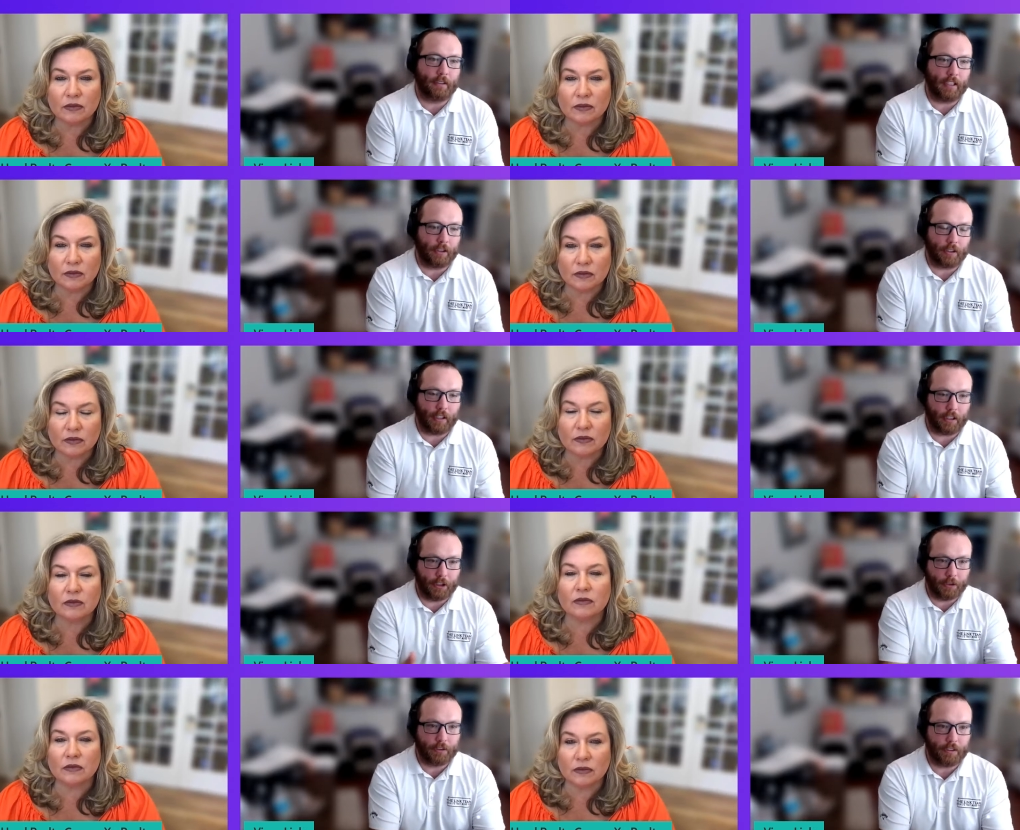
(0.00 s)
Speaker 1: that you're going
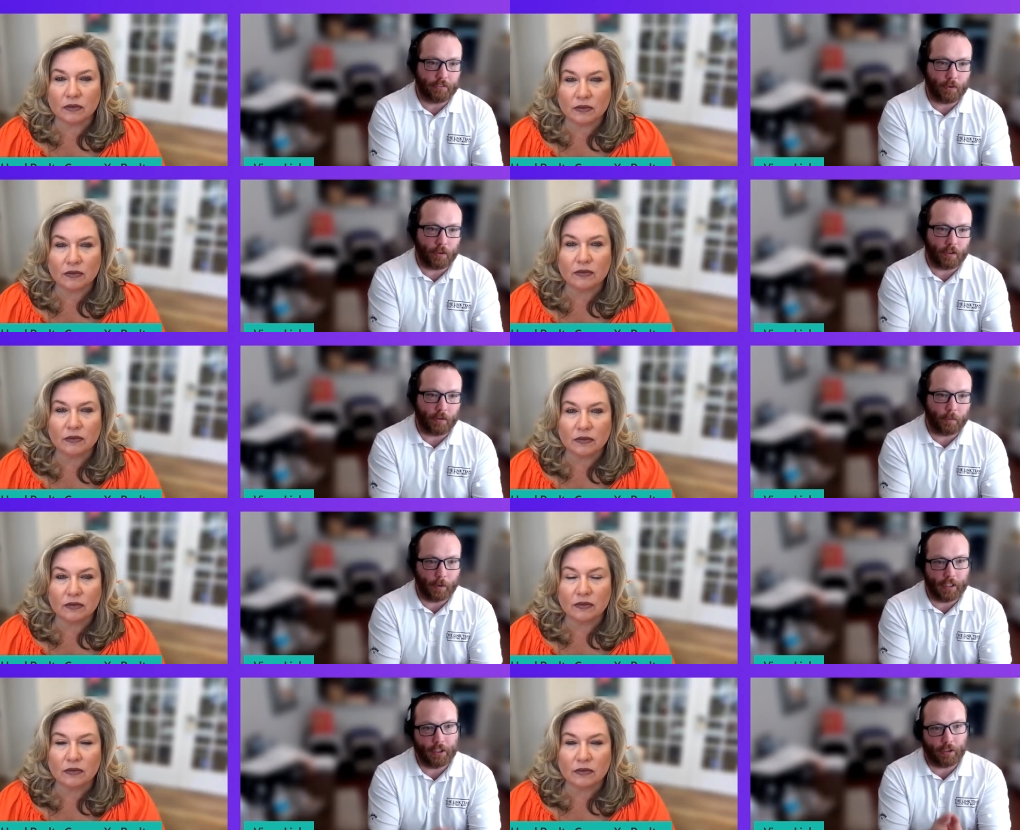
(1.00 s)
to use it for
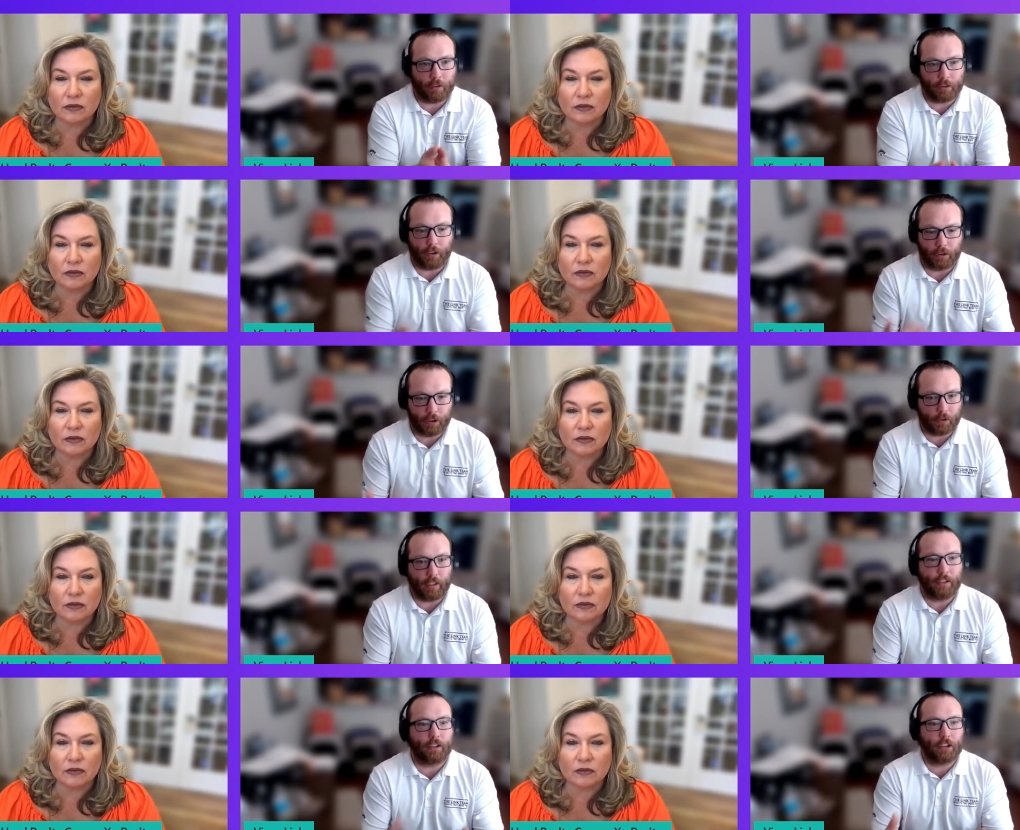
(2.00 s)
within your, you know, to your
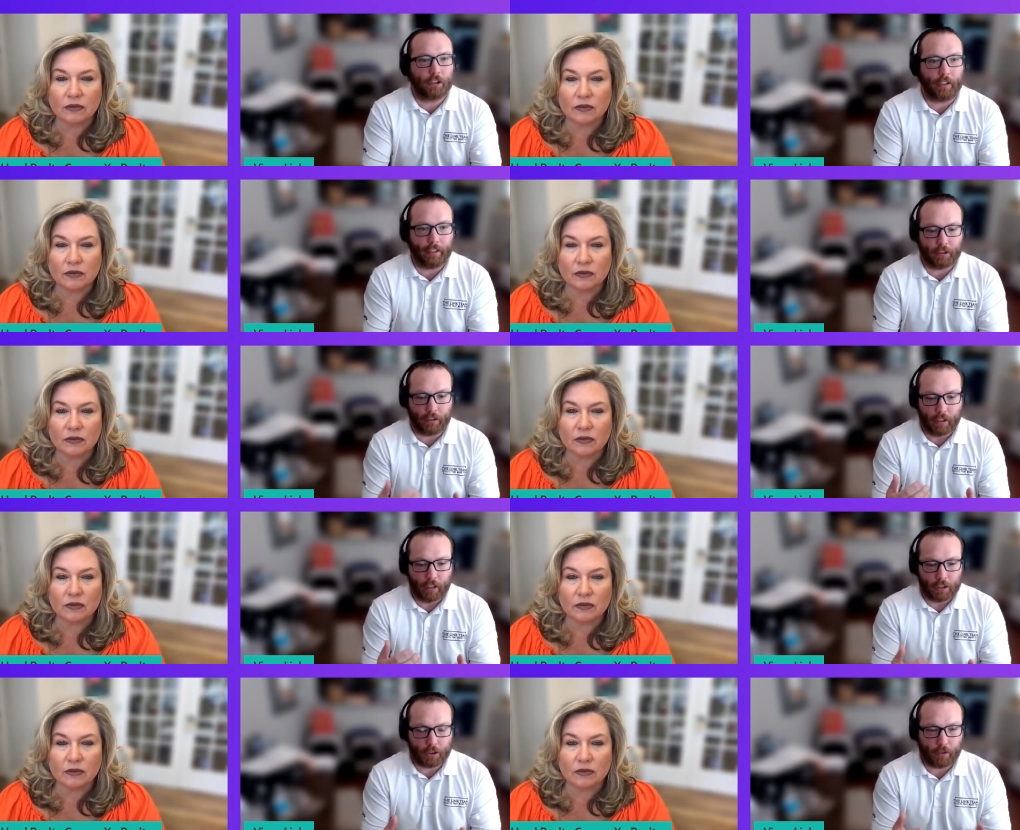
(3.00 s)
lender, to your agent.
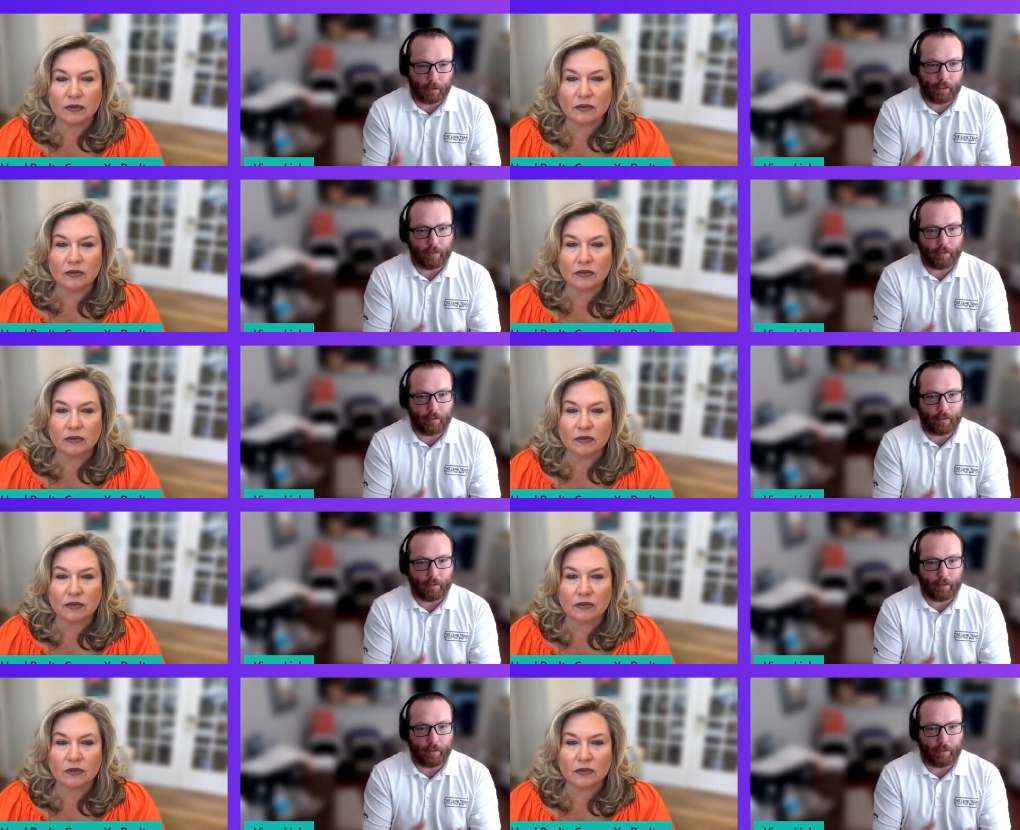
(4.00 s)
So that way